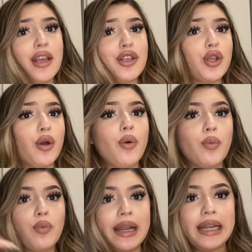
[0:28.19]
So
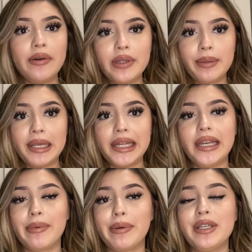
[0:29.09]
right now in the beginning,
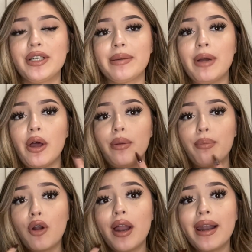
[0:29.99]
I'm going to be talking about all the
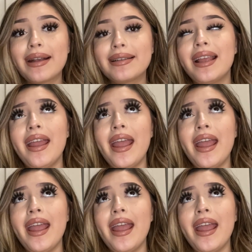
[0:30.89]
products